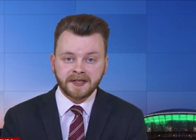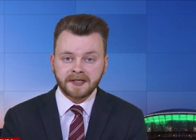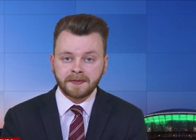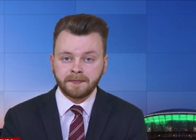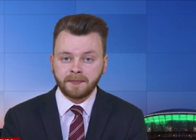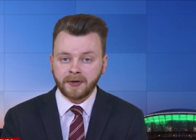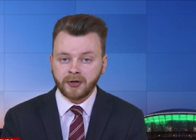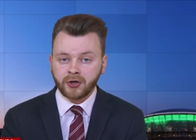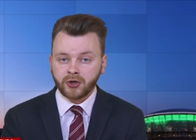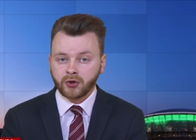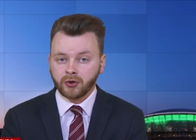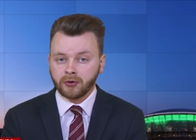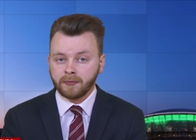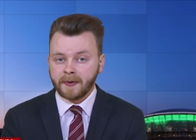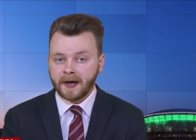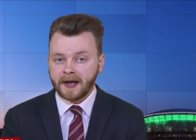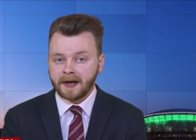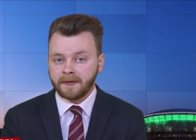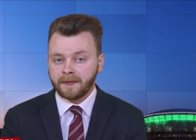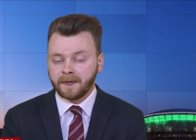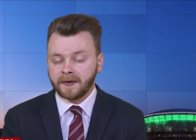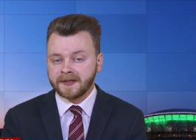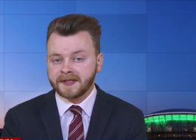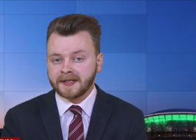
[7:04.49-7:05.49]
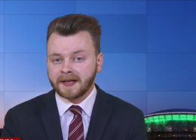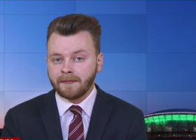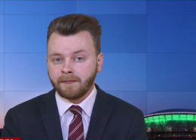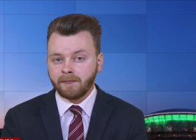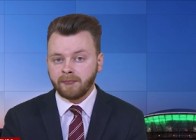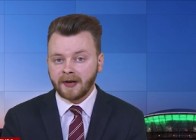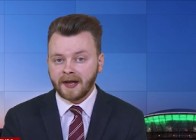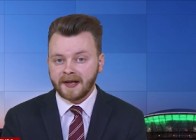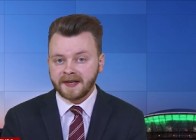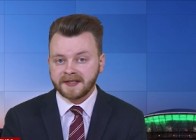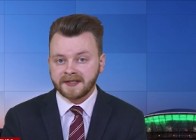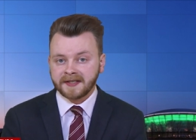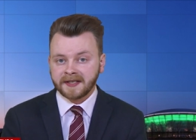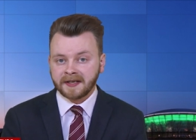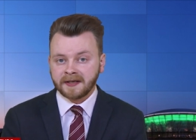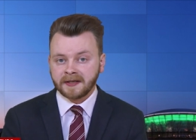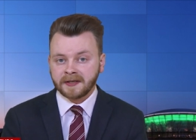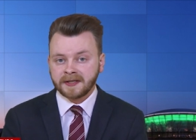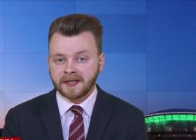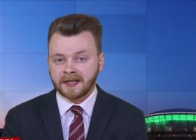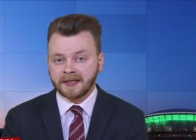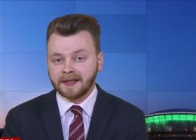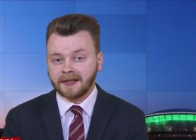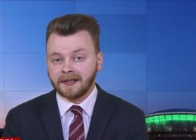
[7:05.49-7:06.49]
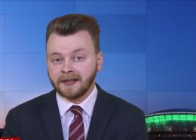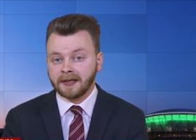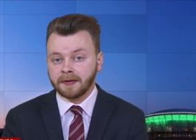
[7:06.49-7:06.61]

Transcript: spiritual benefits and blessings that the